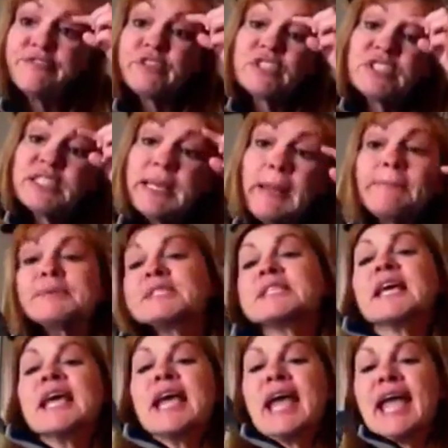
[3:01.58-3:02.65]
different
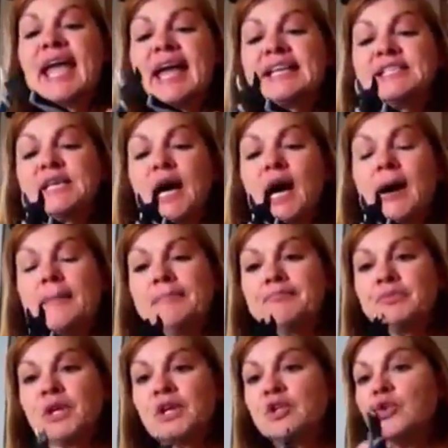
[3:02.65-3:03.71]
snips, and
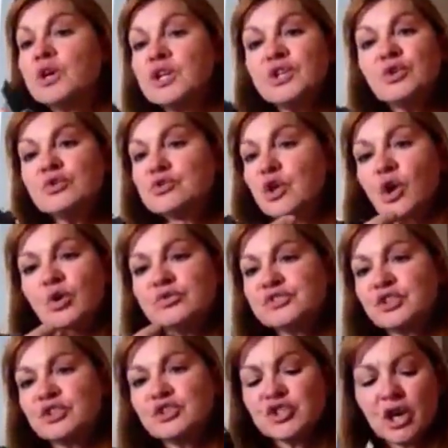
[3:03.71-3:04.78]
you can use those.
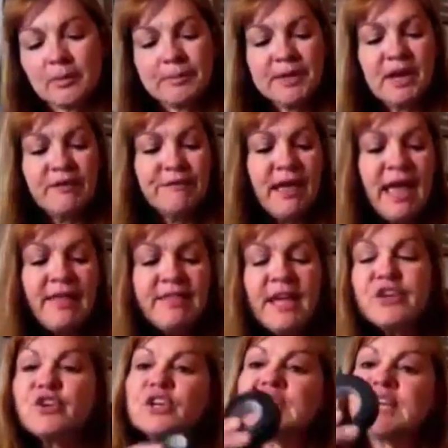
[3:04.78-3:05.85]
They're sharp enough. And
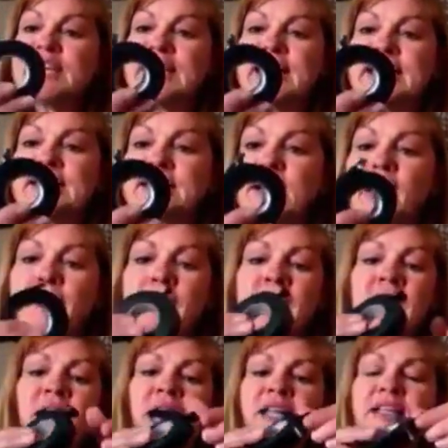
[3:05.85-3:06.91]
then you're going to need some
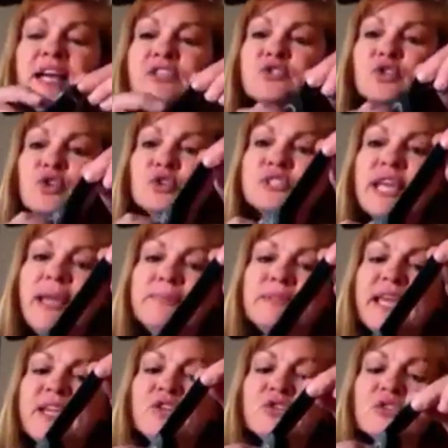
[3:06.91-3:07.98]
electrical tape.
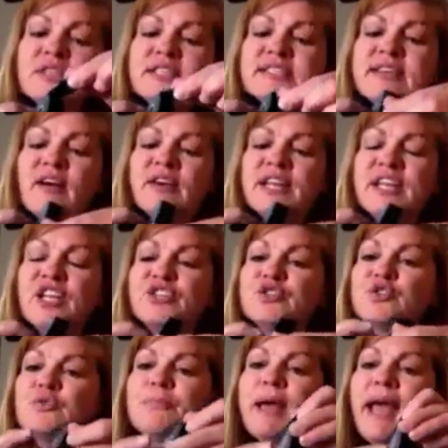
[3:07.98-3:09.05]
They usually sell it in a
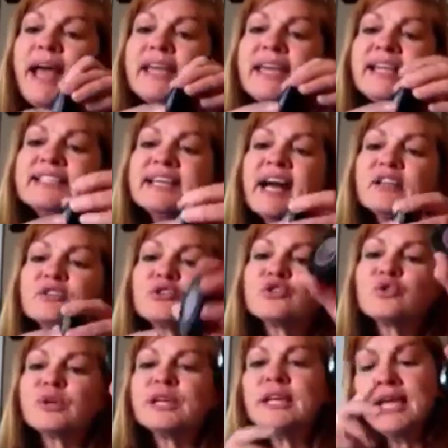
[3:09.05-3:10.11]
2-pack at Dollar
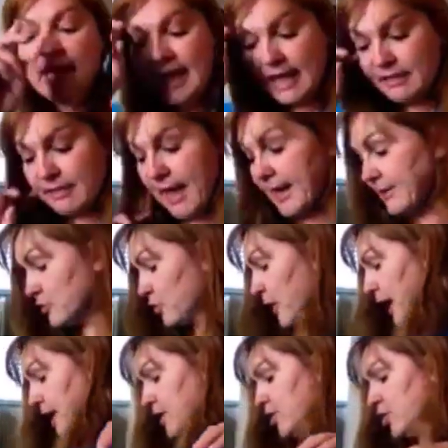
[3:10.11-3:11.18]
Tree, and that is
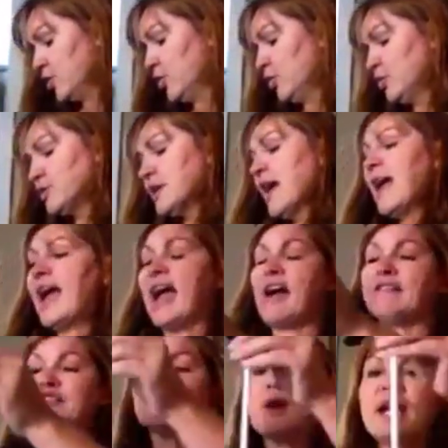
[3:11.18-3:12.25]
what I used
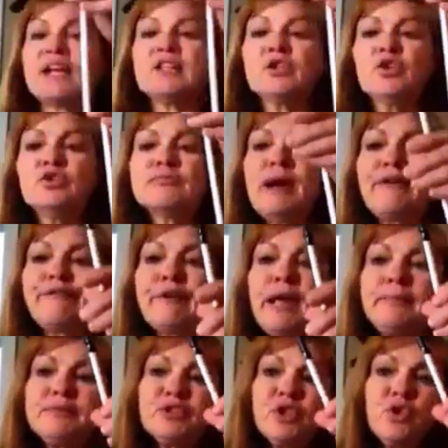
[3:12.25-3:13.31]
after I glued my
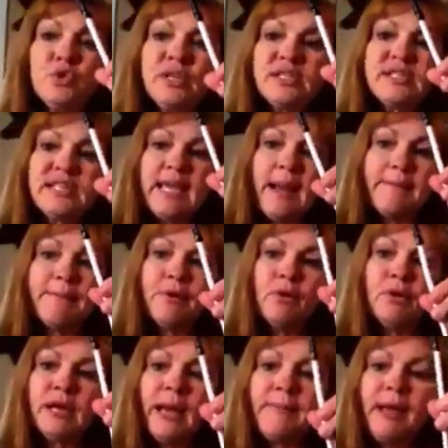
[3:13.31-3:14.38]
frame. So you can see I'm
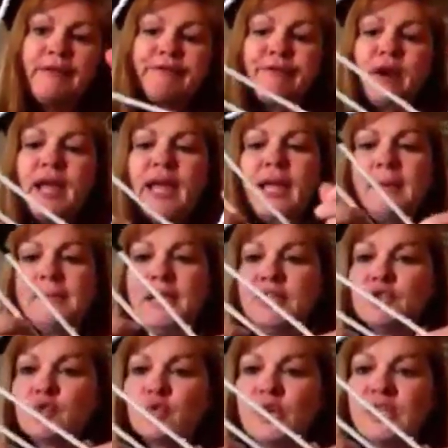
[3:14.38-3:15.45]
pulling on my frame.
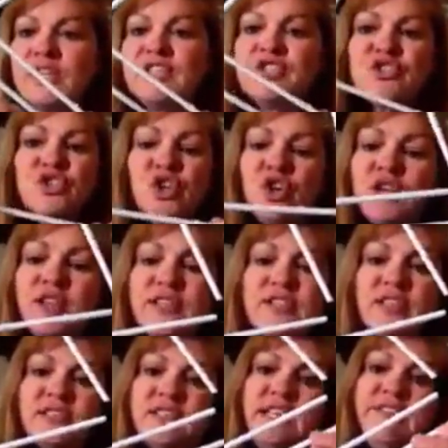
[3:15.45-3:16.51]
It's really sturdy. This
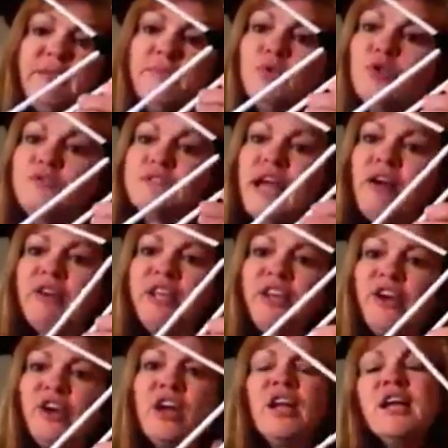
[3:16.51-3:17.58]
doesn't even move down
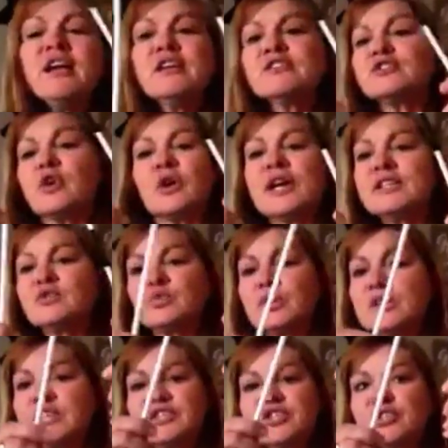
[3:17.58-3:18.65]
here, so it's
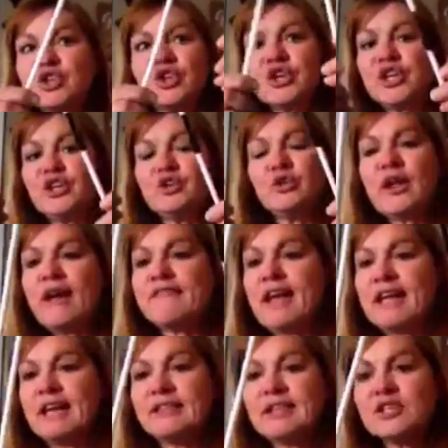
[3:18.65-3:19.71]
really sturdy. You don't have
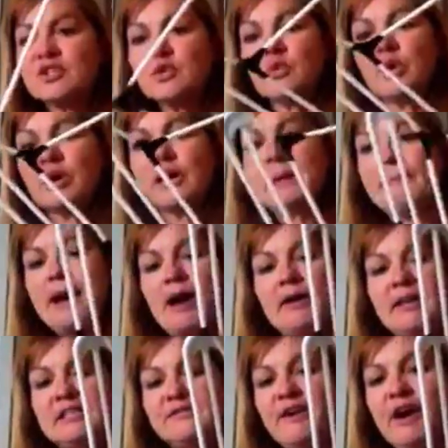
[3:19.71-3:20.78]
anything to worry
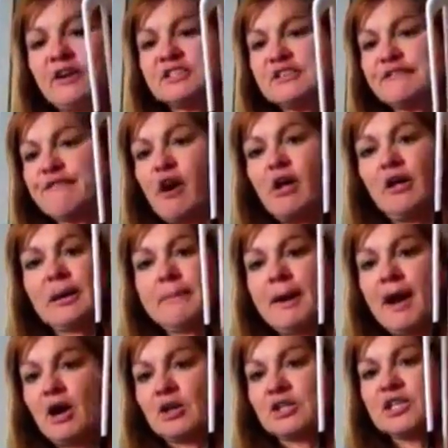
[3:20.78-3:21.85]
about as far as it falling
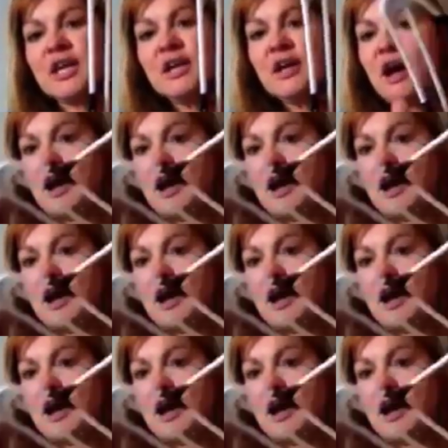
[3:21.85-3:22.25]
apart.